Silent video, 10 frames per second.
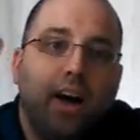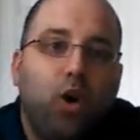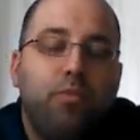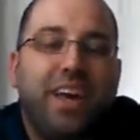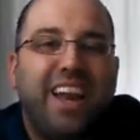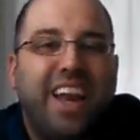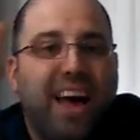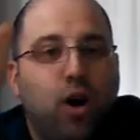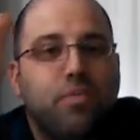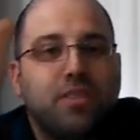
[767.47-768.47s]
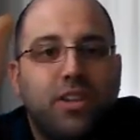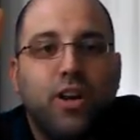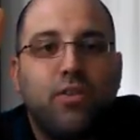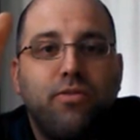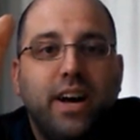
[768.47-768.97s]
I hope that helps
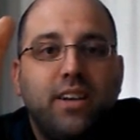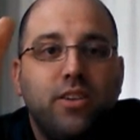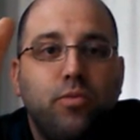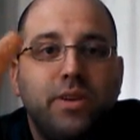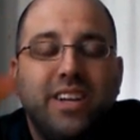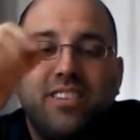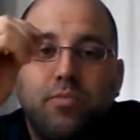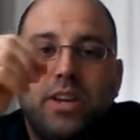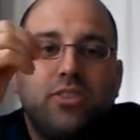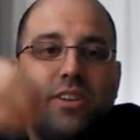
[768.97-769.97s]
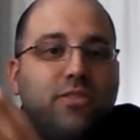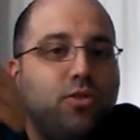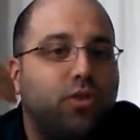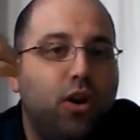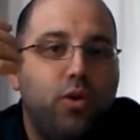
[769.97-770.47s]
clarify it a little bit, especially as
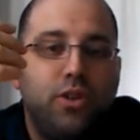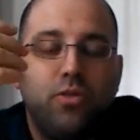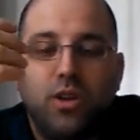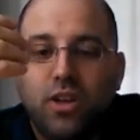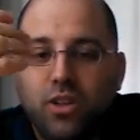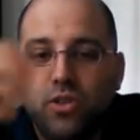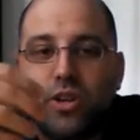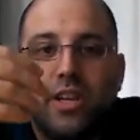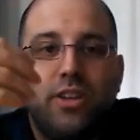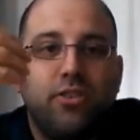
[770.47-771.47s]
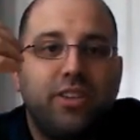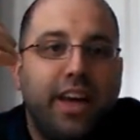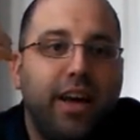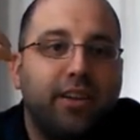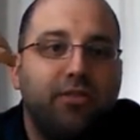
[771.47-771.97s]
you go and you look into your
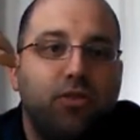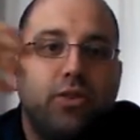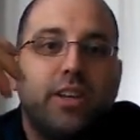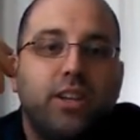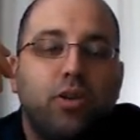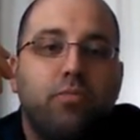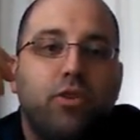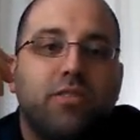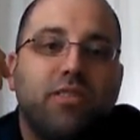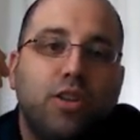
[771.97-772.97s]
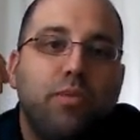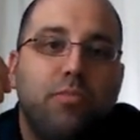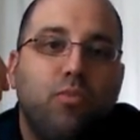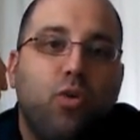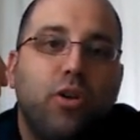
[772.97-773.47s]
text, you look into your books a little
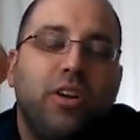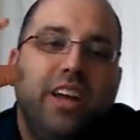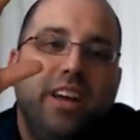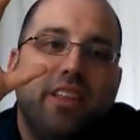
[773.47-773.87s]
bit more,